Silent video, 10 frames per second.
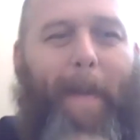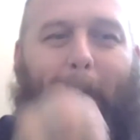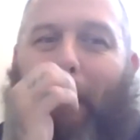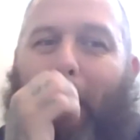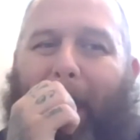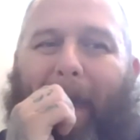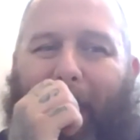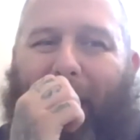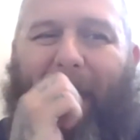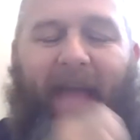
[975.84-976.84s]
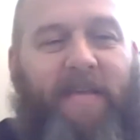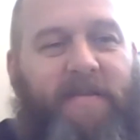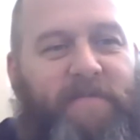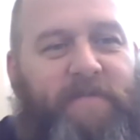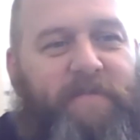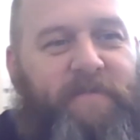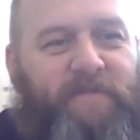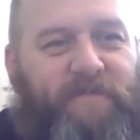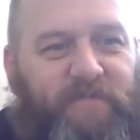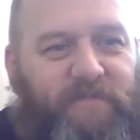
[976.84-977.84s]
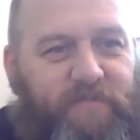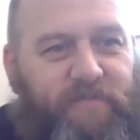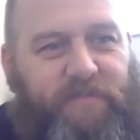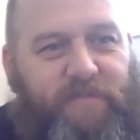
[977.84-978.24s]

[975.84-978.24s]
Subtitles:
But for you, it's the personal brand is really important,